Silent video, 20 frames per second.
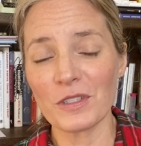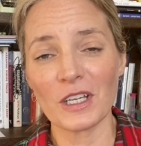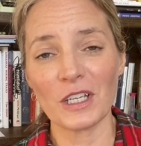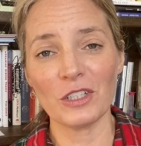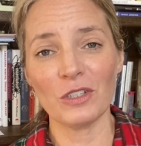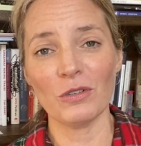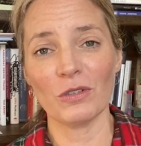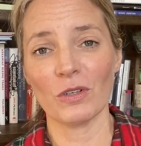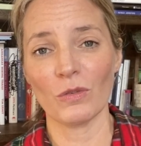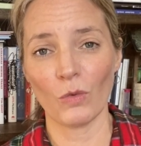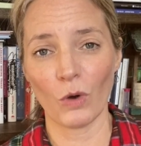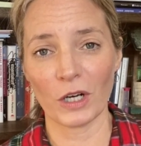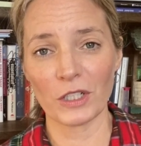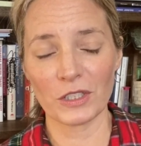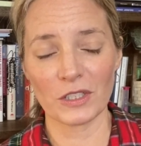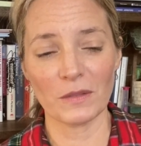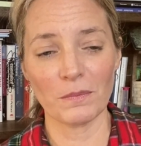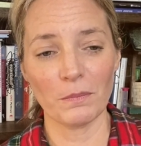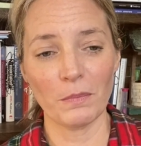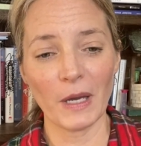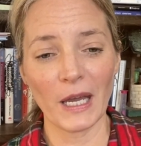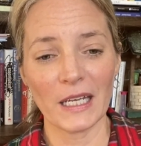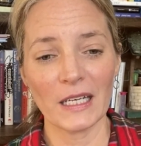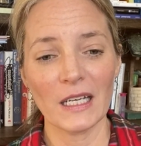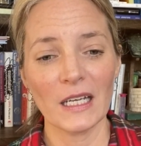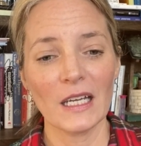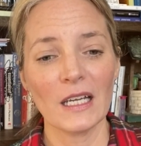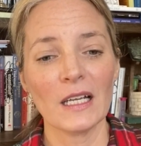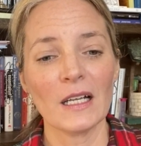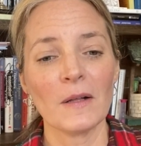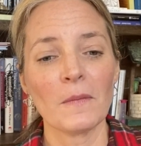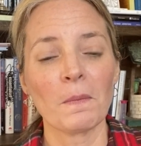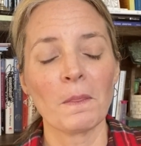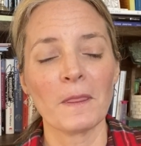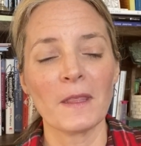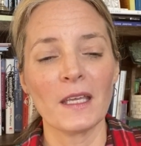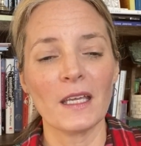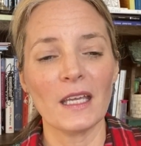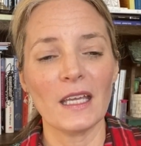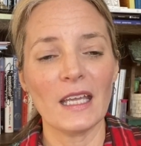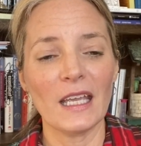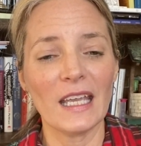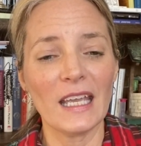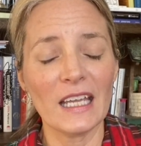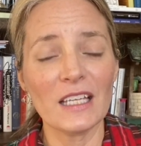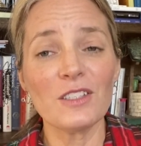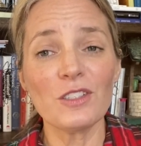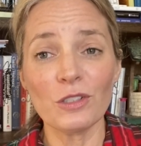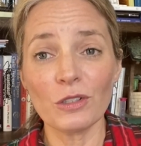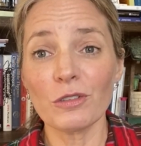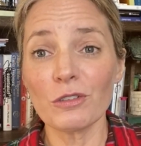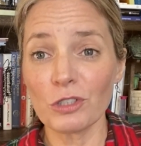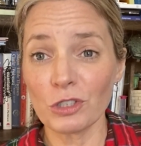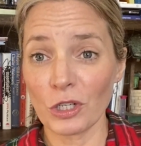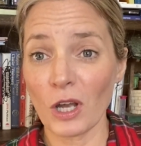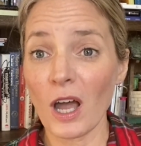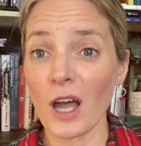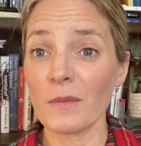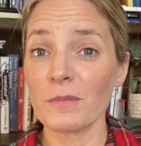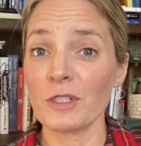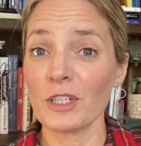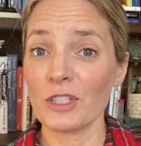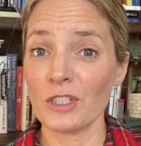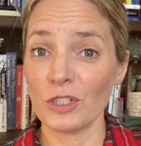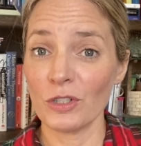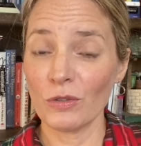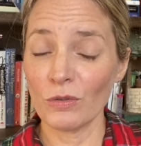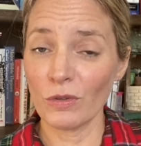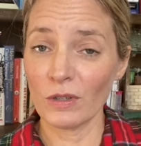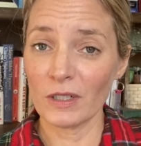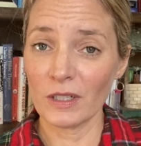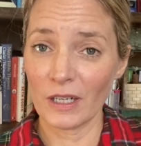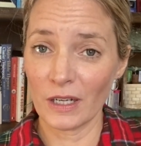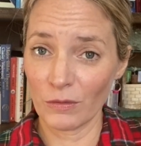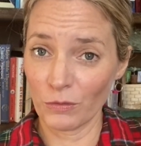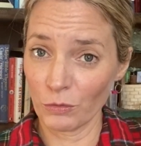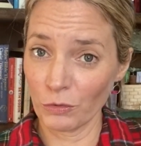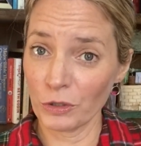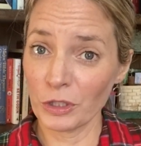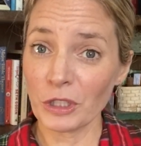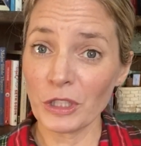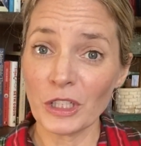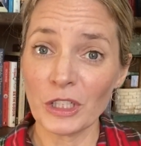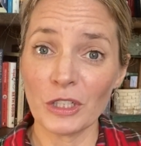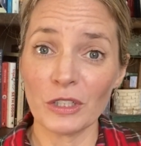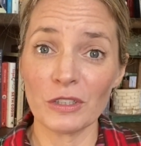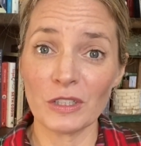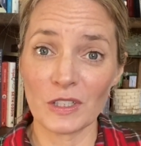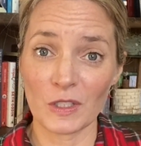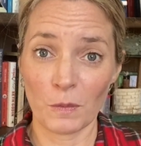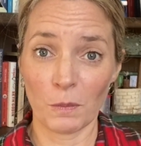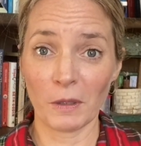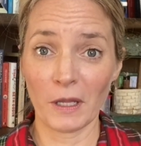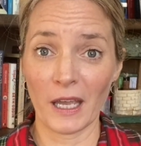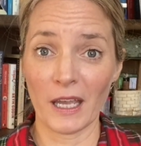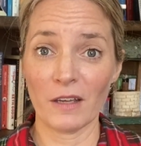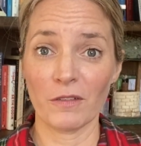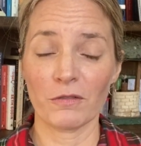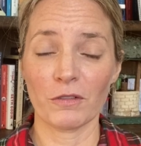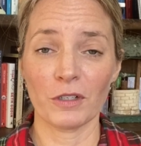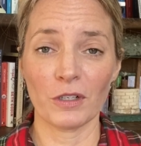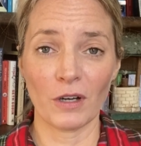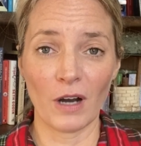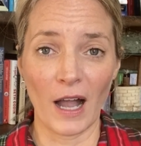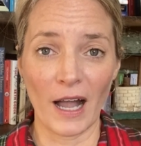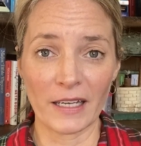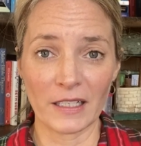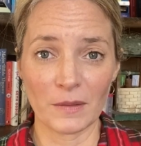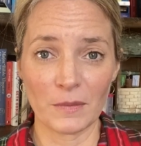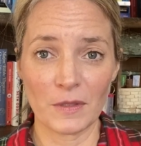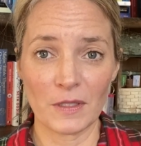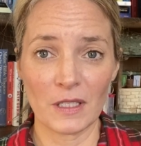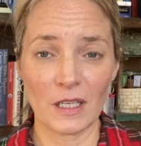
and you can watch them. But it's your job to do a really good display for your items.